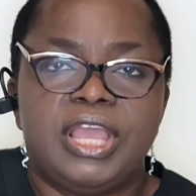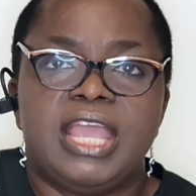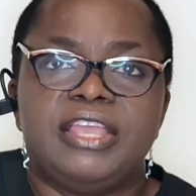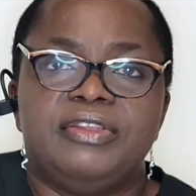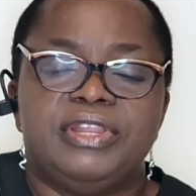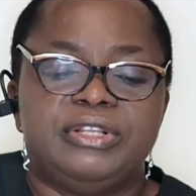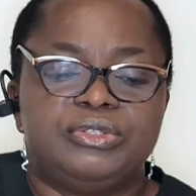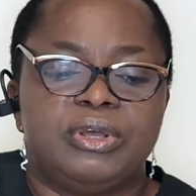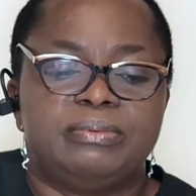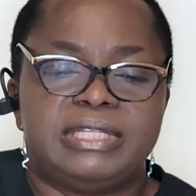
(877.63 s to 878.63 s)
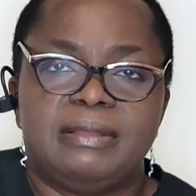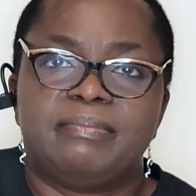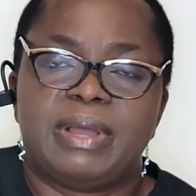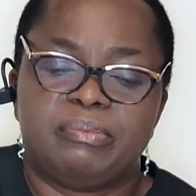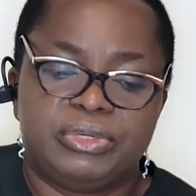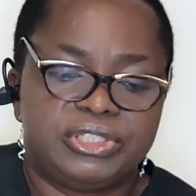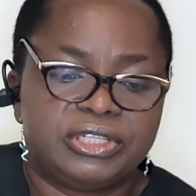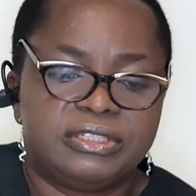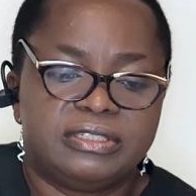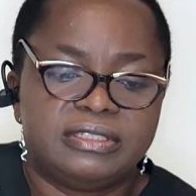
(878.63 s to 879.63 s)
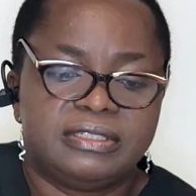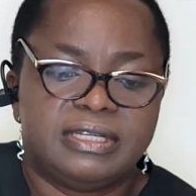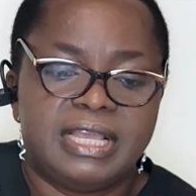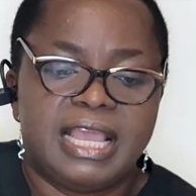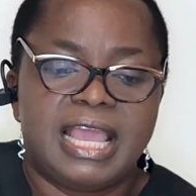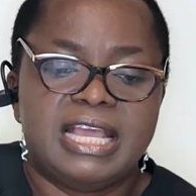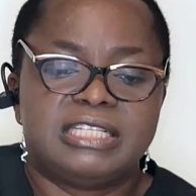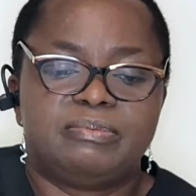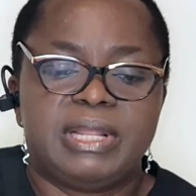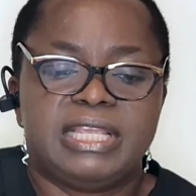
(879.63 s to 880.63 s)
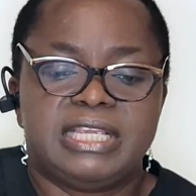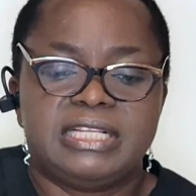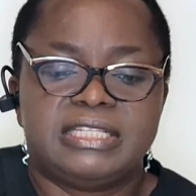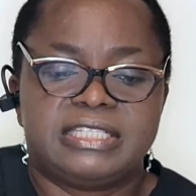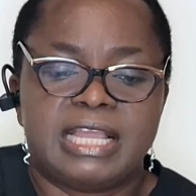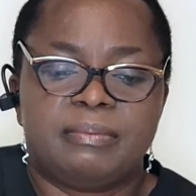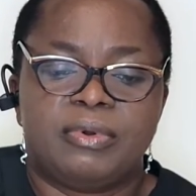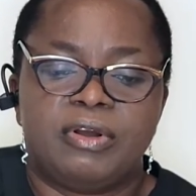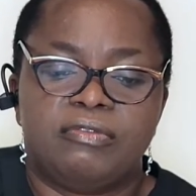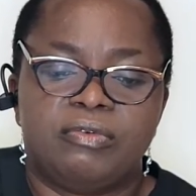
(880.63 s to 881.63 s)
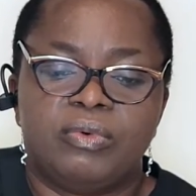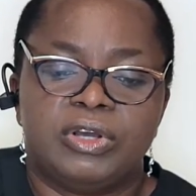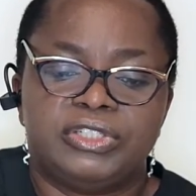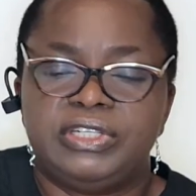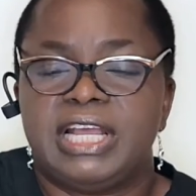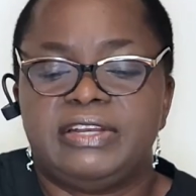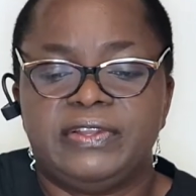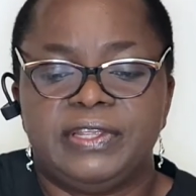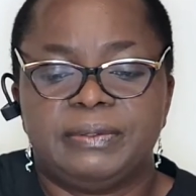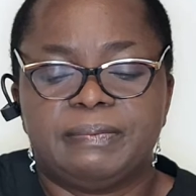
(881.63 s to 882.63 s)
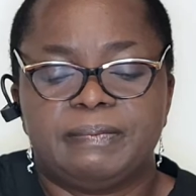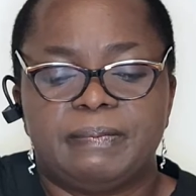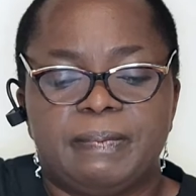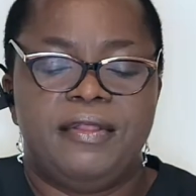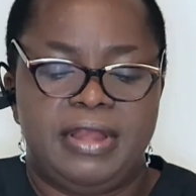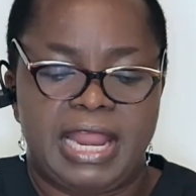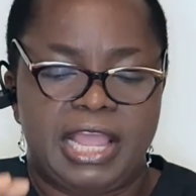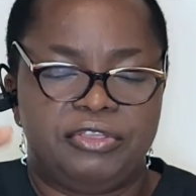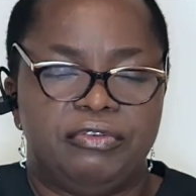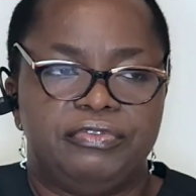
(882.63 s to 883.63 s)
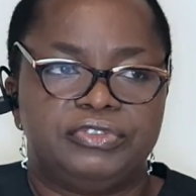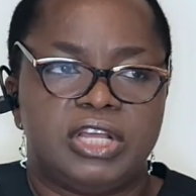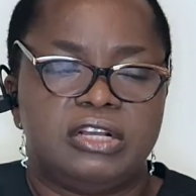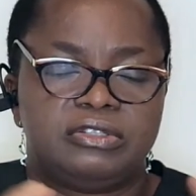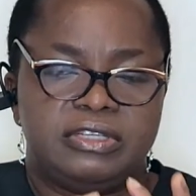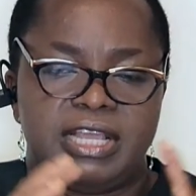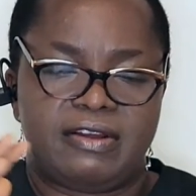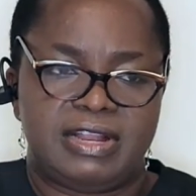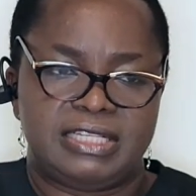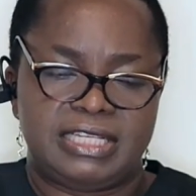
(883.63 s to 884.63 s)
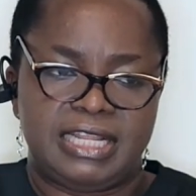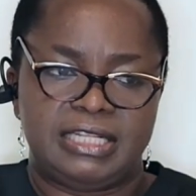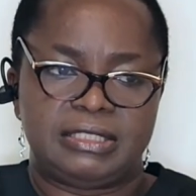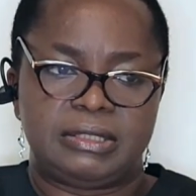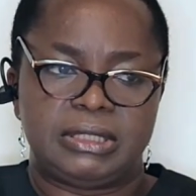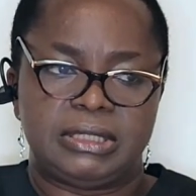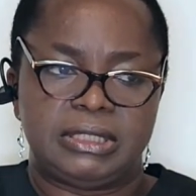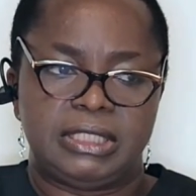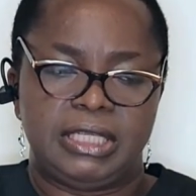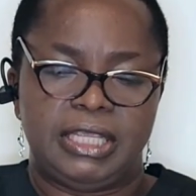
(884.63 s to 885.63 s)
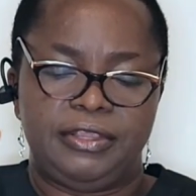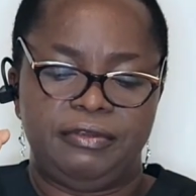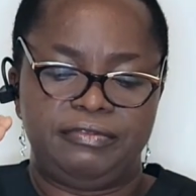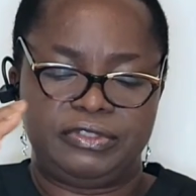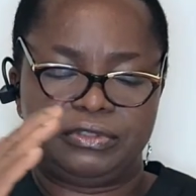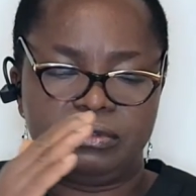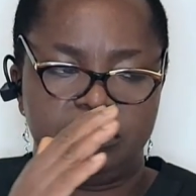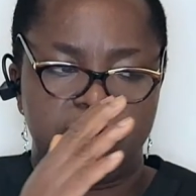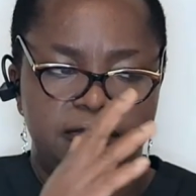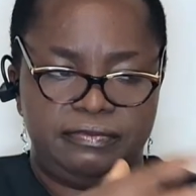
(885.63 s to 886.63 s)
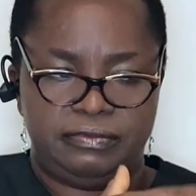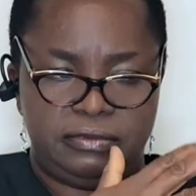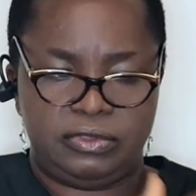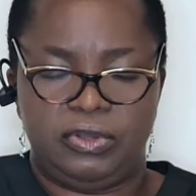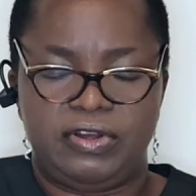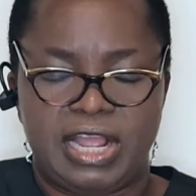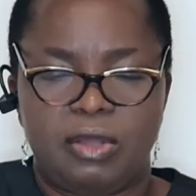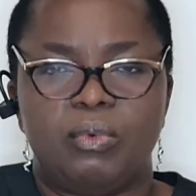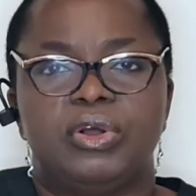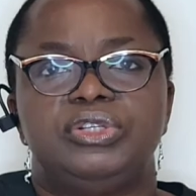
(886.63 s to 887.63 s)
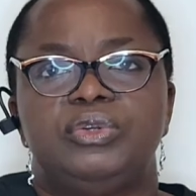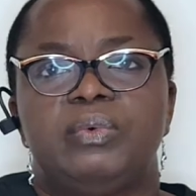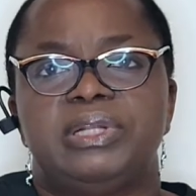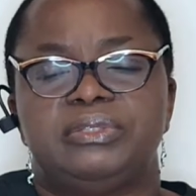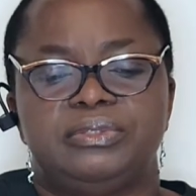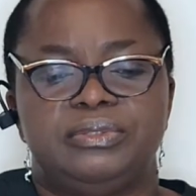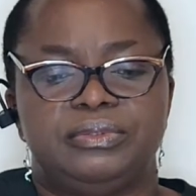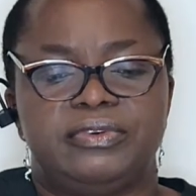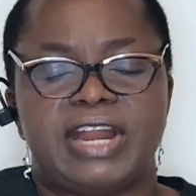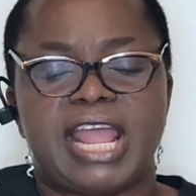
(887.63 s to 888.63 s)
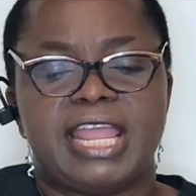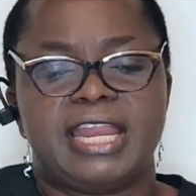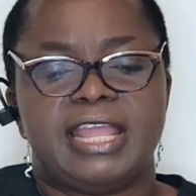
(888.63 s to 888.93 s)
You need to obtain permission, explain each step of what you are doing. Now you've talked to your residents. You've you've told her what you want to do, right?